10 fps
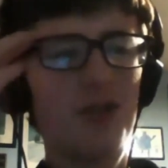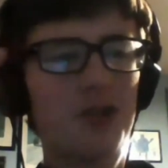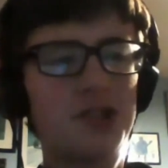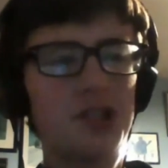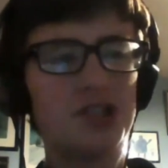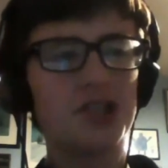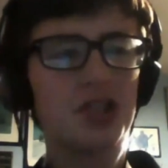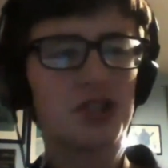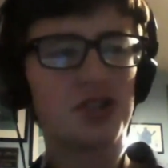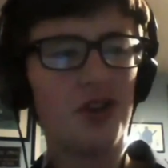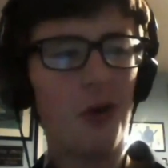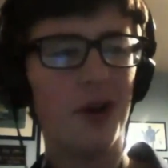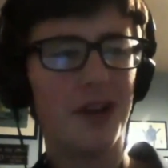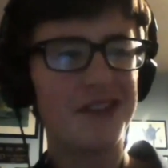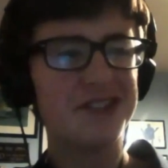Doctor is
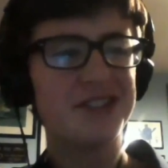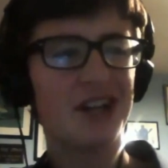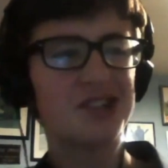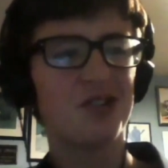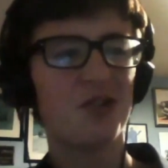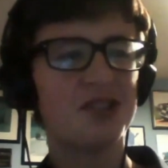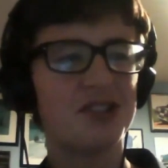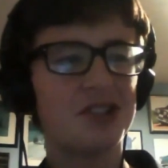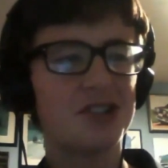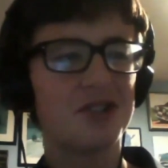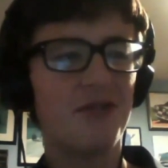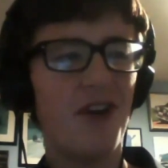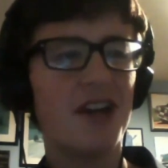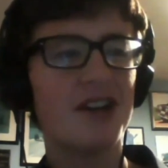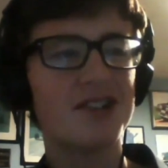controlling this next Doctor's
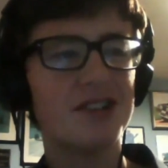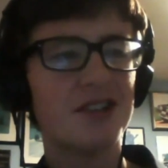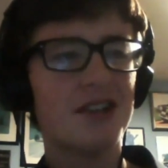fate